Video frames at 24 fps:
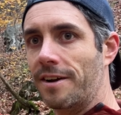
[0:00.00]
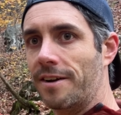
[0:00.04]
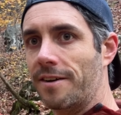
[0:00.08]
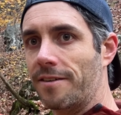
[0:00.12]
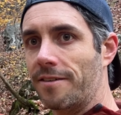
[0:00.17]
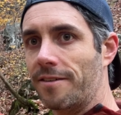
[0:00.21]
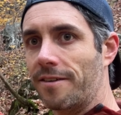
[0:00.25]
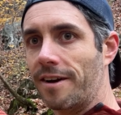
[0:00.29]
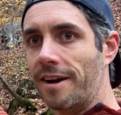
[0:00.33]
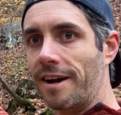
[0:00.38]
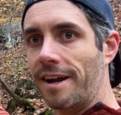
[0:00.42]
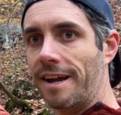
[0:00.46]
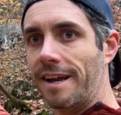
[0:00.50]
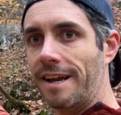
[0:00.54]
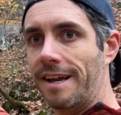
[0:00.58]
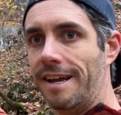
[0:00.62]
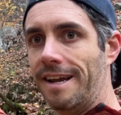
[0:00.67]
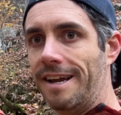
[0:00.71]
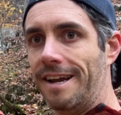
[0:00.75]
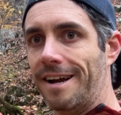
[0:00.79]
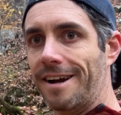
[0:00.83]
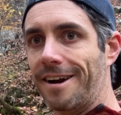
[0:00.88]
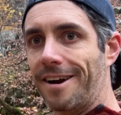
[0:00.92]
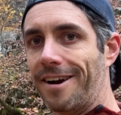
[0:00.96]
right
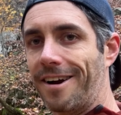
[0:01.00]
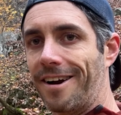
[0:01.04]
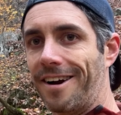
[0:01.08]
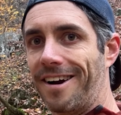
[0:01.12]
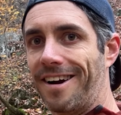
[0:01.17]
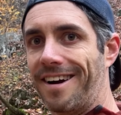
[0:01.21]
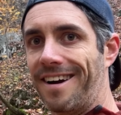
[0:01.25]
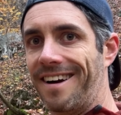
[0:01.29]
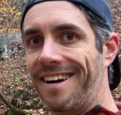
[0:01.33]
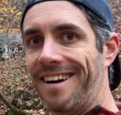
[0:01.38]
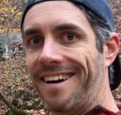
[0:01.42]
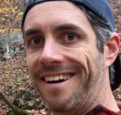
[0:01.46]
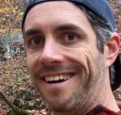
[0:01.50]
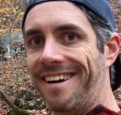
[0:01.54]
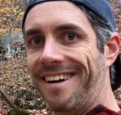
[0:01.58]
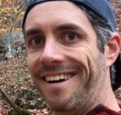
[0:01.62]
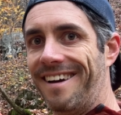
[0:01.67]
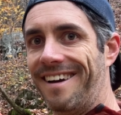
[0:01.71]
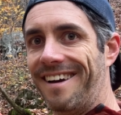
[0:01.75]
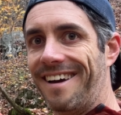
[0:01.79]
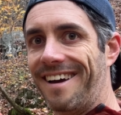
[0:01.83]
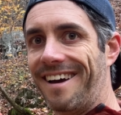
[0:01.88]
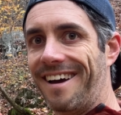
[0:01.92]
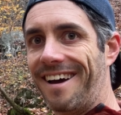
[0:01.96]
here
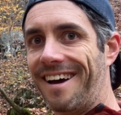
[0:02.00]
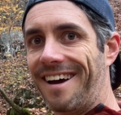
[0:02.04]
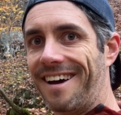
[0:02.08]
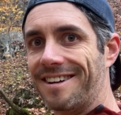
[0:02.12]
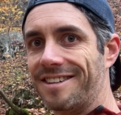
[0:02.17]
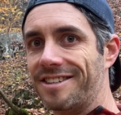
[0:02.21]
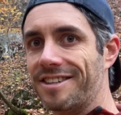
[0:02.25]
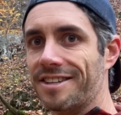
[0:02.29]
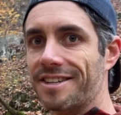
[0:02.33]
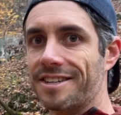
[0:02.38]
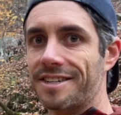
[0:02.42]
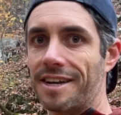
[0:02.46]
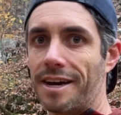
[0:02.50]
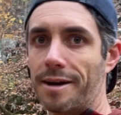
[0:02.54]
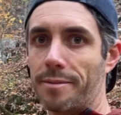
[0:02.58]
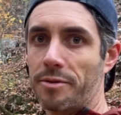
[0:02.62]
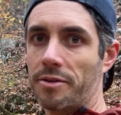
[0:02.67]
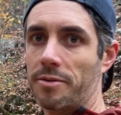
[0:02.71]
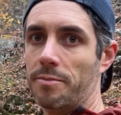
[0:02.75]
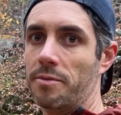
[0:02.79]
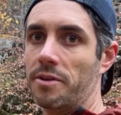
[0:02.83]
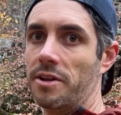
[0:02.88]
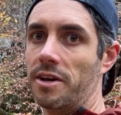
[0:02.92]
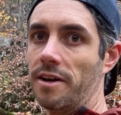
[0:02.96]
to the top of
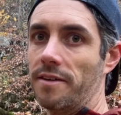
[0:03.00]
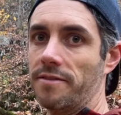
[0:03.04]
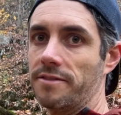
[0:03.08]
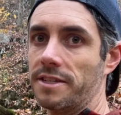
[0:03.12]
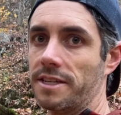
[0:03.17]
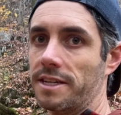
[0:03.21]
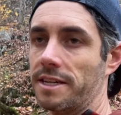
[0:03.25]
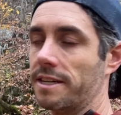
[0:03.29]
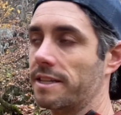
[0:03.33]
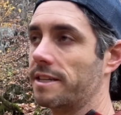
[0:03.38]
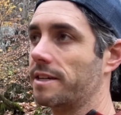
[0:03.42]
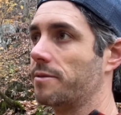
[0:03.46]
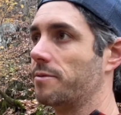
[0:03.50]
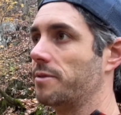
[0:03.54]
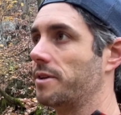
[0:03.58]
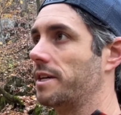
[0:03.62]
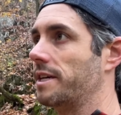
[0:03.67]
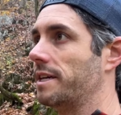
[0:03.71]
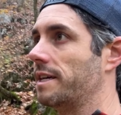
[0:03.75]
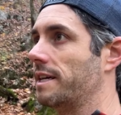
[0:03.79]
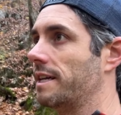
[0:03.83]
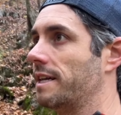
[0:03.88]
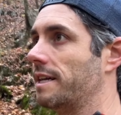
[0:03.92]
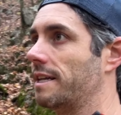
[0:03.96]
the bluffs, and I think we
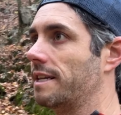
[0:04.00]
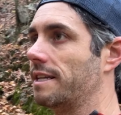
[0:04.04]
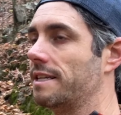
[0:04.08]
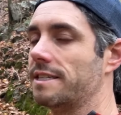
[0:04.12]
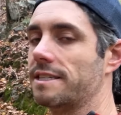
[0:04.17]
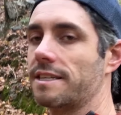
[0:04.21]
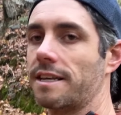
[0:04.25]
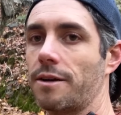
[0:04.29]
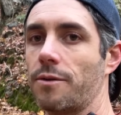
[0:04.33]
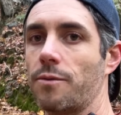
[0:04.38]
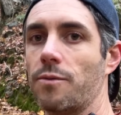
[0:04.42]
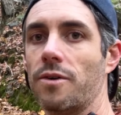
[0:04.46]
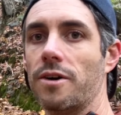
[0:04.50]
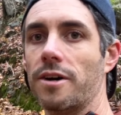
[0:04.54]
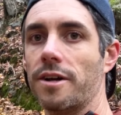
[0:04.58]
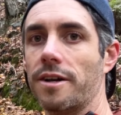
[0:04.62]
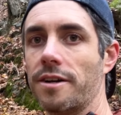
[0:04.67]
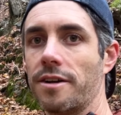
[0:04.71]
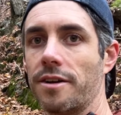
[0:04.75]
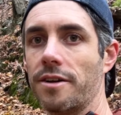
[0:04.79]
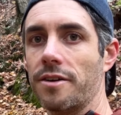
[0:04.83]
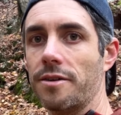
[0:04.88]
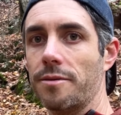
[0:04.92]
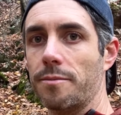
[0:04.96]
get at least one
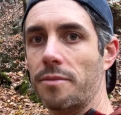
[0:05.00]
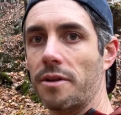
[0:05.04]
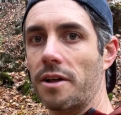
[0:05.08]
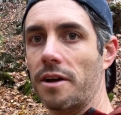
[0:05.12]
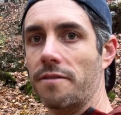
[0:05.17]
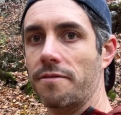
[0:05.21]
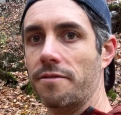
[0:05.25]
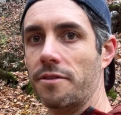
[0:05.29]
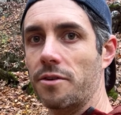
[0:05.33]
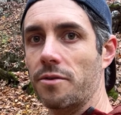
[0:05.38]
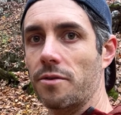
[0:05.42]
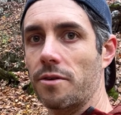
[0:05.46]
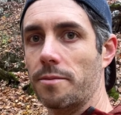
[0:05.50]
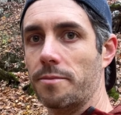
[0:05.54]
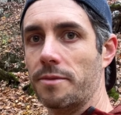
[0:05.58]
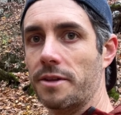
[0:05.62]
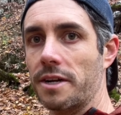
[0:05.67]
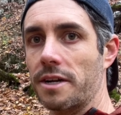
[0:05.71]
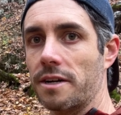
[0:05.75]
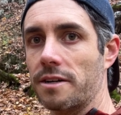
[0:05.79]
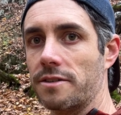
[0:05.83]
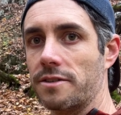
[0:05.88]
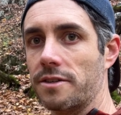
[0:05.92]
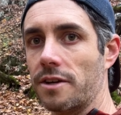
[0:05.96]
good bluff view up
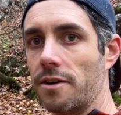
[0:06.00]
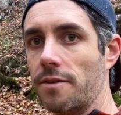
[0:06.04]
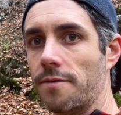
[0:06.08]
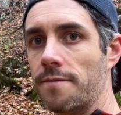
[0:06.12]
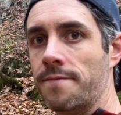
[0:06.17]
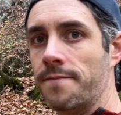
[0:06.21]
there. So